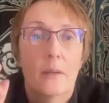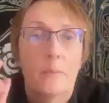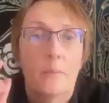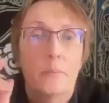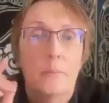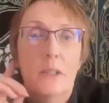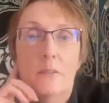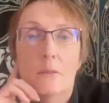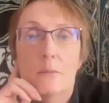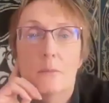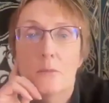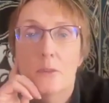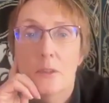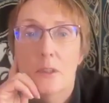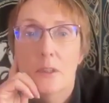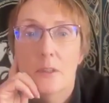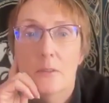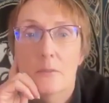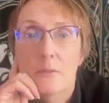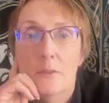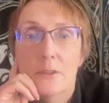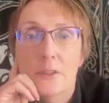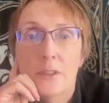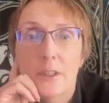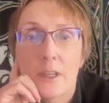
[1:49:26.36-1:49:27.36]
Peter Maurin
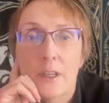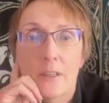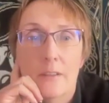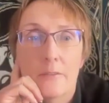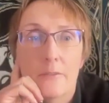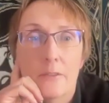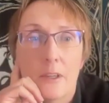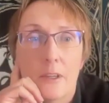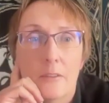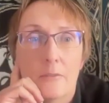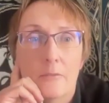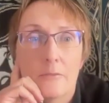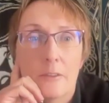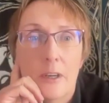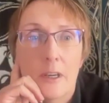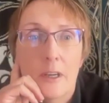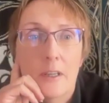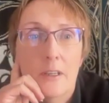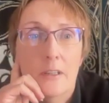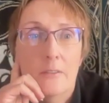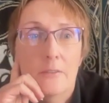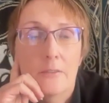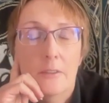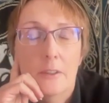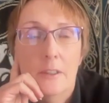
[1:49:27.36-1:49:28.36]
was kind of on mm-hmm.
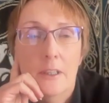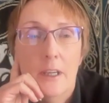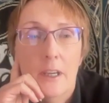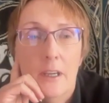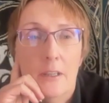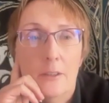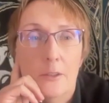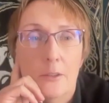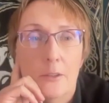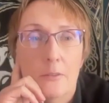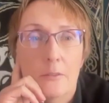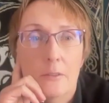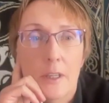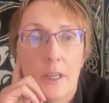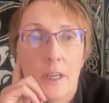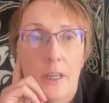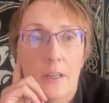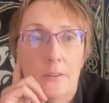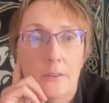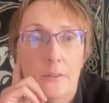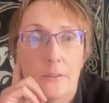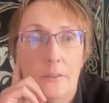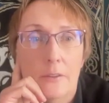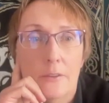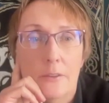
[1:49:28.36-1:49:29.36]
fire for
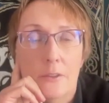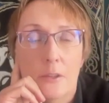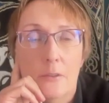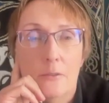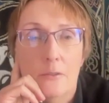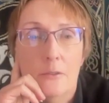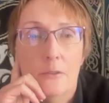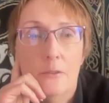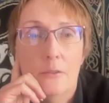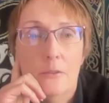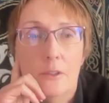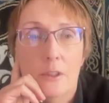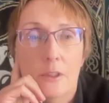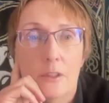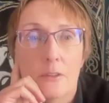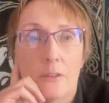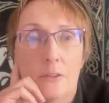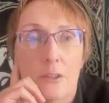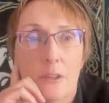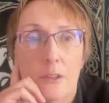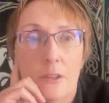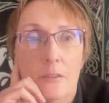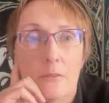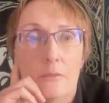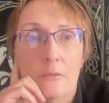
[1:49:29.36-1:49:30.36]
Catholic social
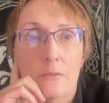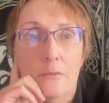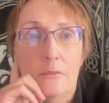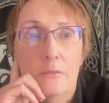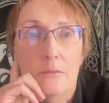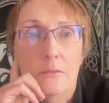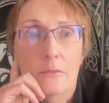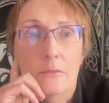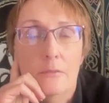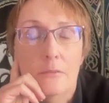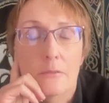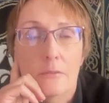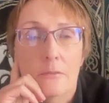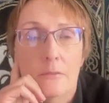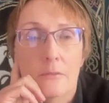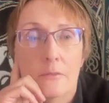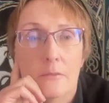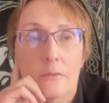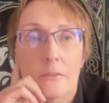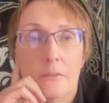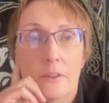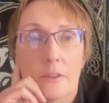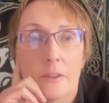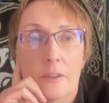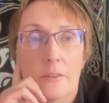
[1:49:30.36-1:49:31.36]
teaching.
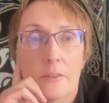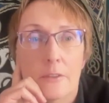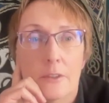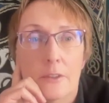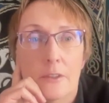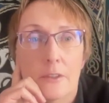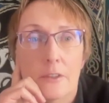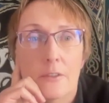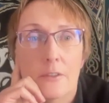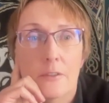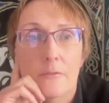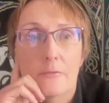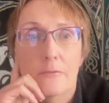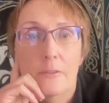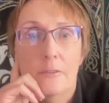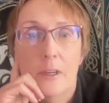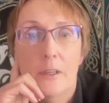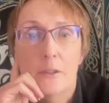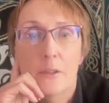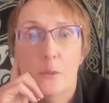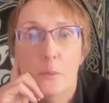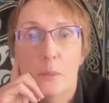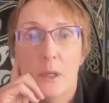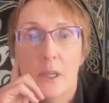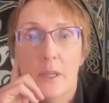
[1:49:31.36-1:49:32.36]
Mm. He's, he's, a
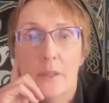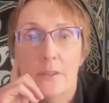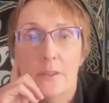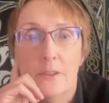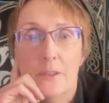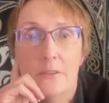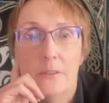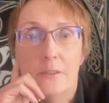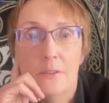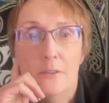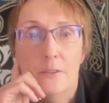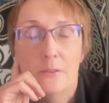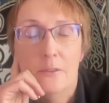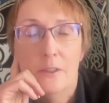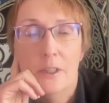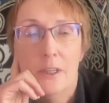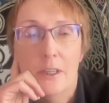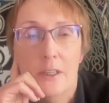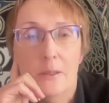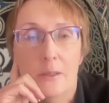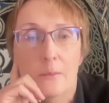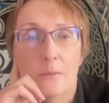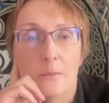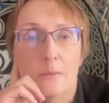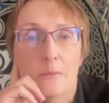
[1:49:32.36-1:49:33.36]
French peasant who
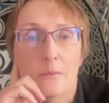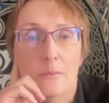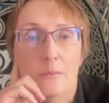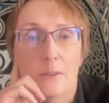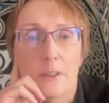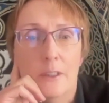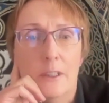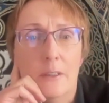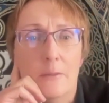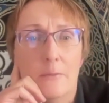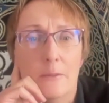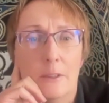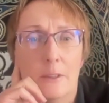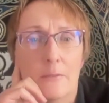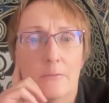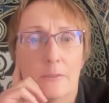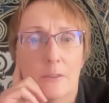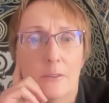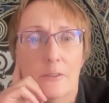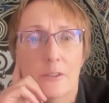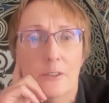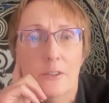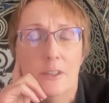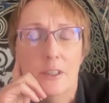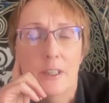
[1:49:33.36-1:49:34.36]
came, I think he went
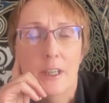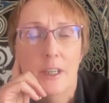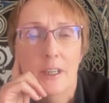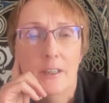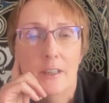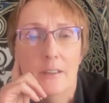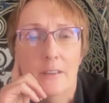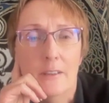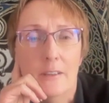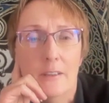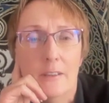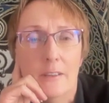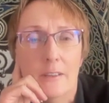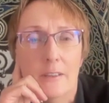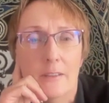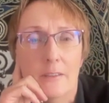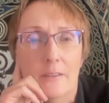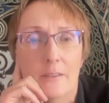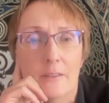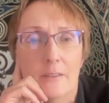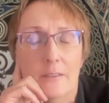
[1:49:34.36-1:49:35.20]
first to Canada,